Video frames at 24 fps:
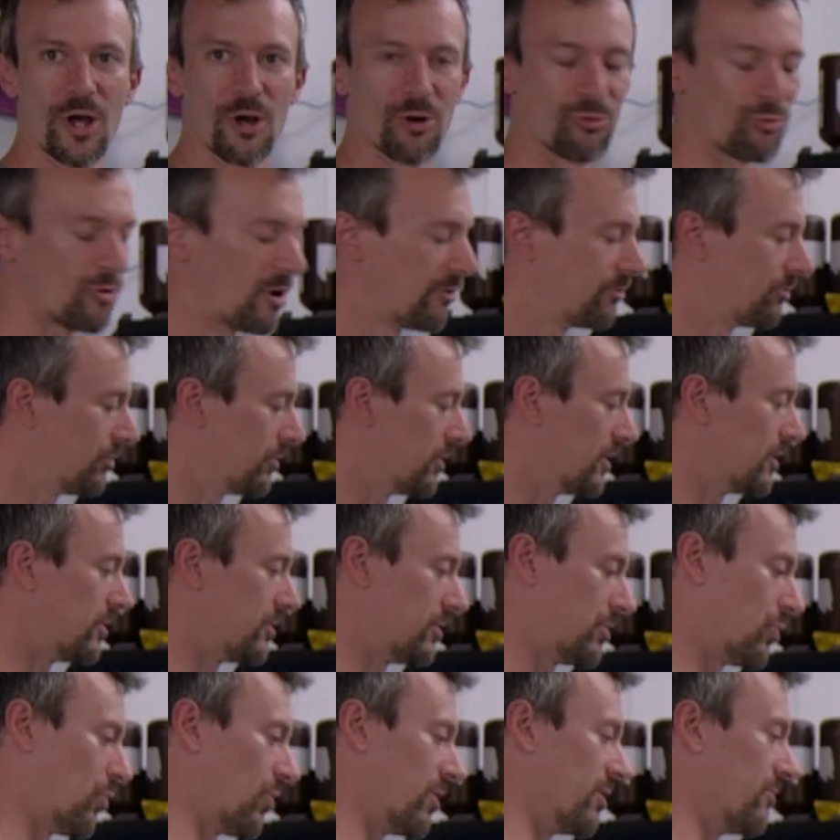roughly
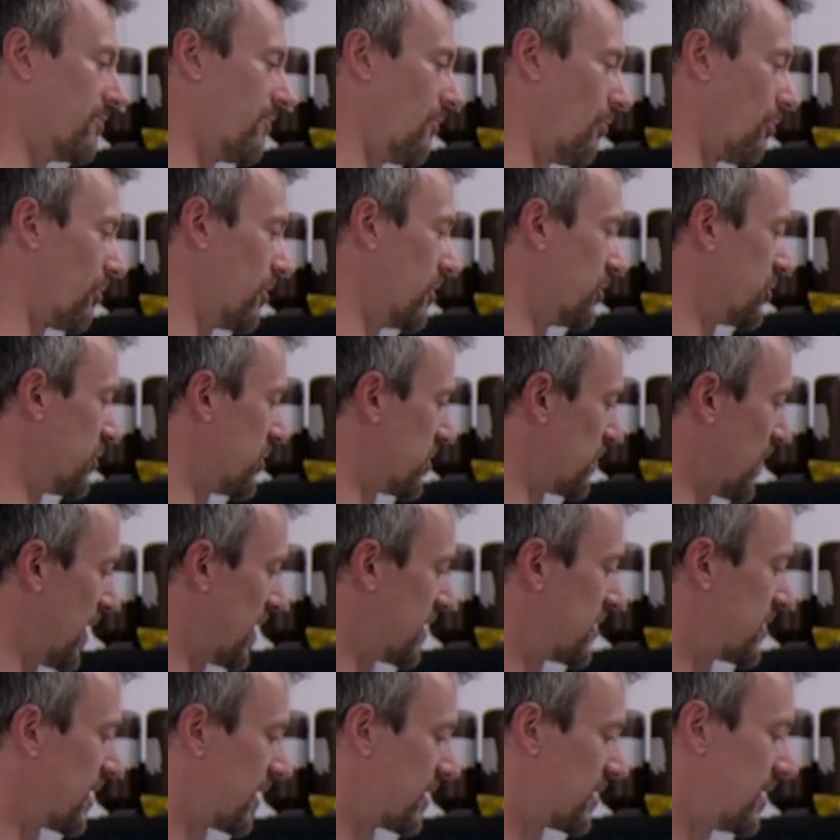24 inches by
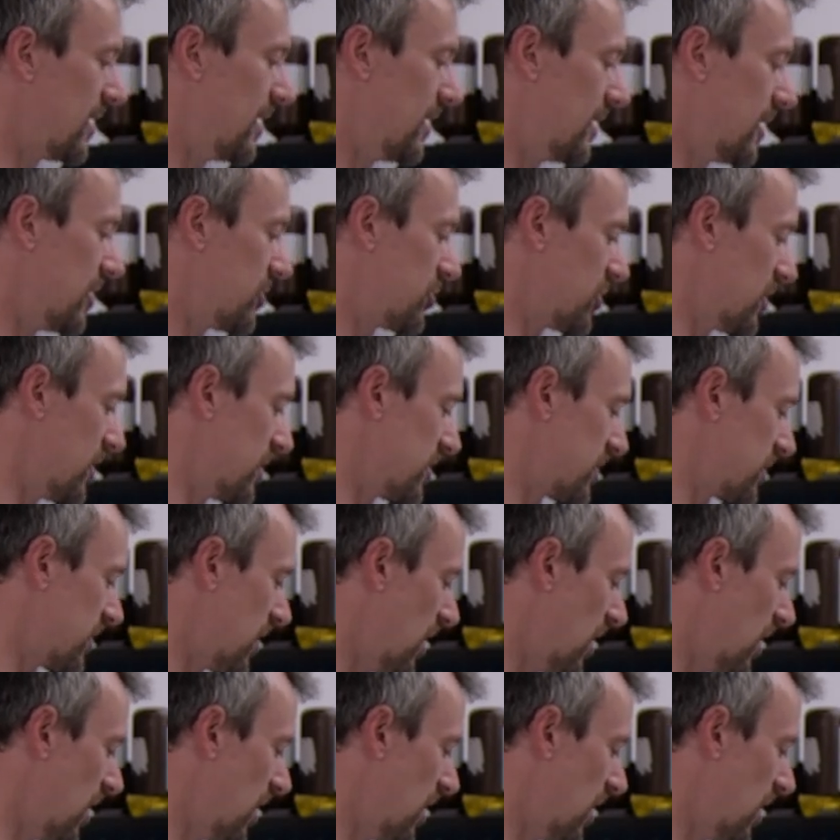16 inches.